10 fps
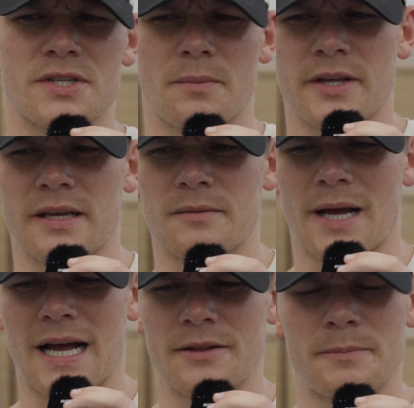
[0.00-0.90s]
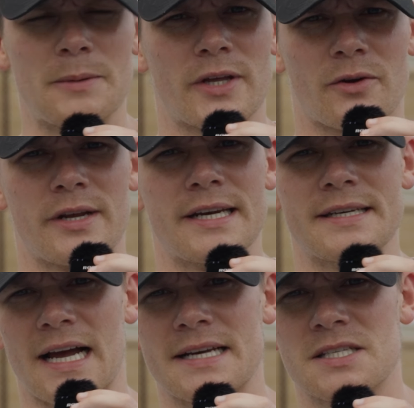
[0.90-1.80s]
something by the people that created
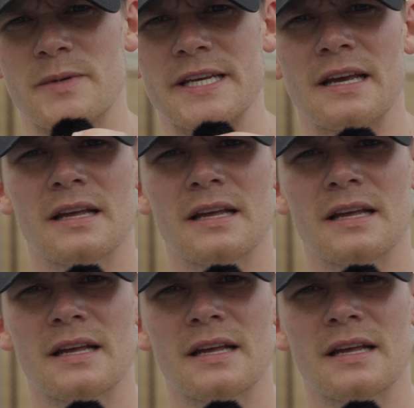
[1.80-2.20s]
Dynaspeed,